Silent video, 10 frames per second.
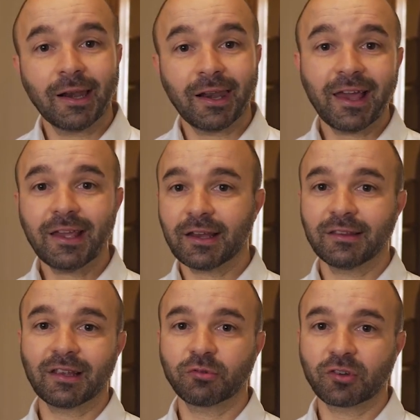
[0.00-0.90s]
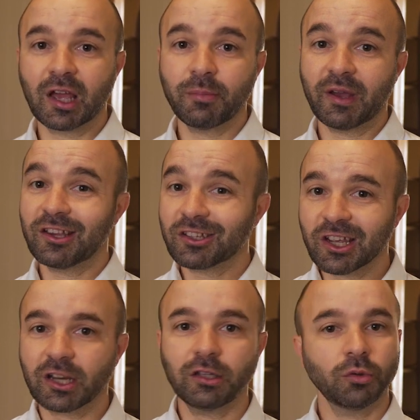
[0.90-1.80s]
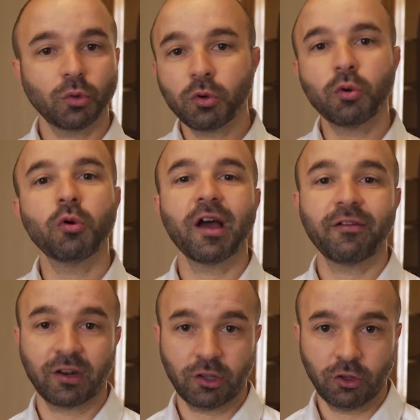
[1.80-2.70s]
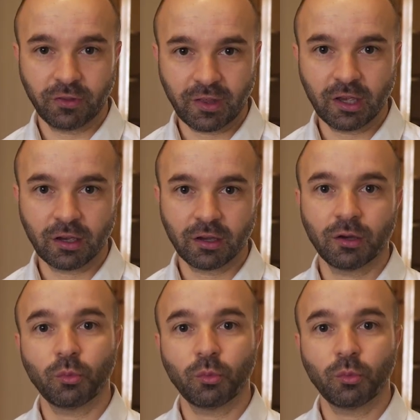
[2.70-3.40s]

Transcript: Like and subscribe and share it with whoever you think